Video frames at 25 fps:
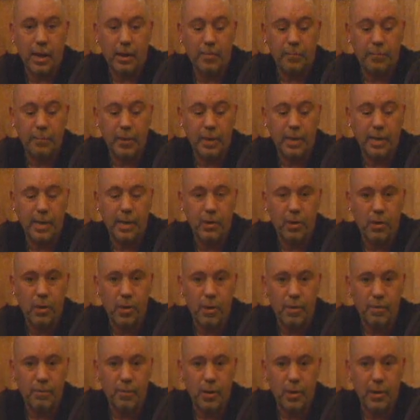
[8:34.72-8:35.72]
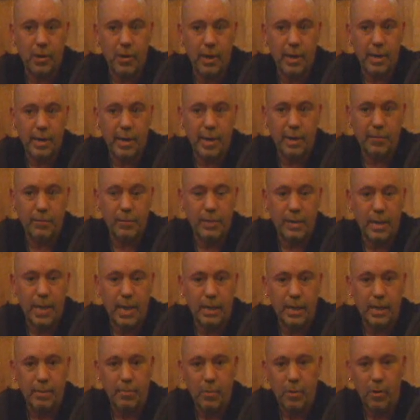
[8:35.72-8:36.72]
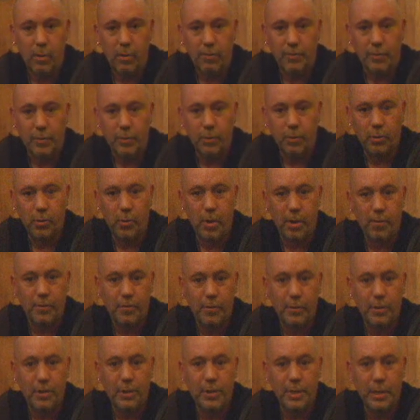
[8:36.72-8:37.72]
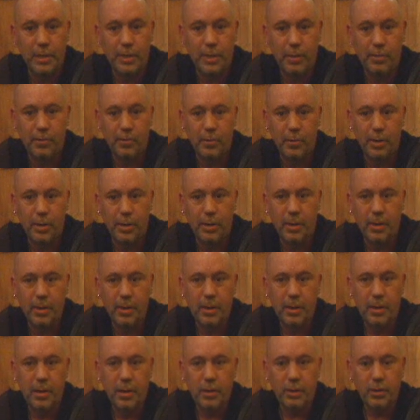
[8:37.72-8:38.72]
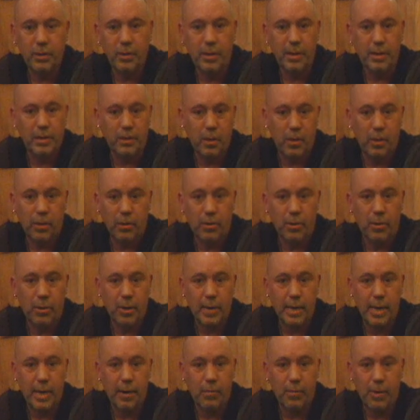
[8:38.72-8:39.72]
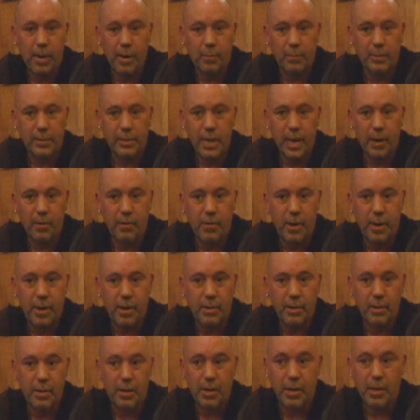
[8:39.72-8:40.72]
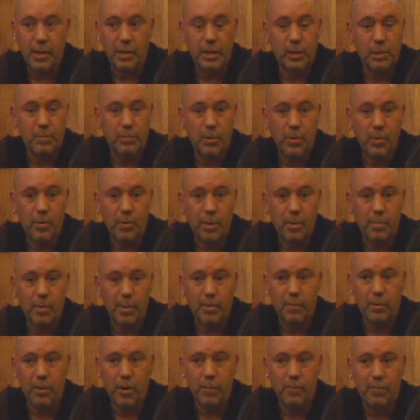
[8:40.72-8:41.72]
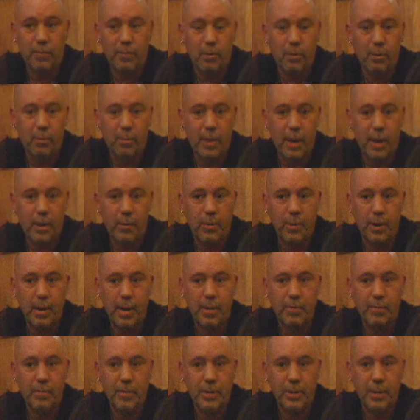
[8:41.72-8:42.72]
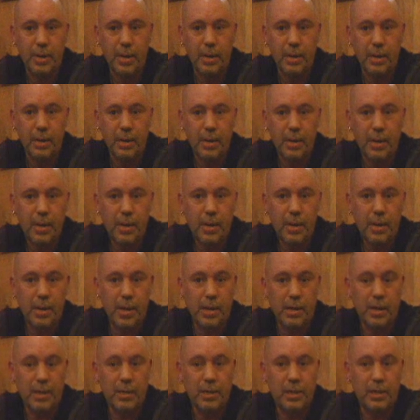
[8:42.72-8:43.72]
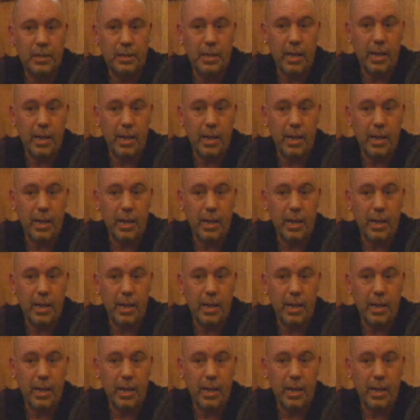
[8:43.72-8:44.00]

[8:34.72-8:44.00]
flick it over and I have slightly more fuel going for the city running, so it's not cutting out round town or anything, and it's smooth. I mean, I've got full power and everything, and it's